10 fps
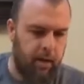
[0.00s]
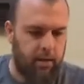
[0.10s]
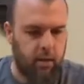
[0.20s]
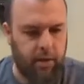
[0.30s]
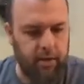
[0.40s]

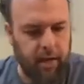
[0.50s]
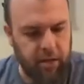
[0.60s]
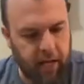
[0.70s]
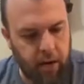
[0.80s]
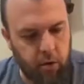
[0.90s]
So these
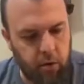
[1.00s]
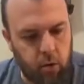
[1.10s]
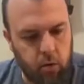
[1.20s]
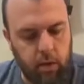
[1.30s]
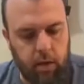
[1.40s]
Ashigaru
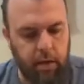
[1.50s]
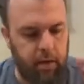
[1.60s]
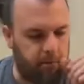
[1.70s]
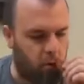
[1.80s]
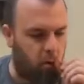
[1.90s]
use a
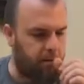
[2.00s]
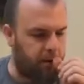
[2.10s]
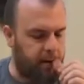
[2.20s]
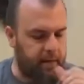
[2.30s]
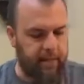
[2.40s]
D4 for
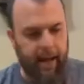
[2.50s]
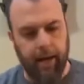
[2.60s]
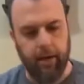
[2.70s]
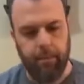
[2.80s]
their attack.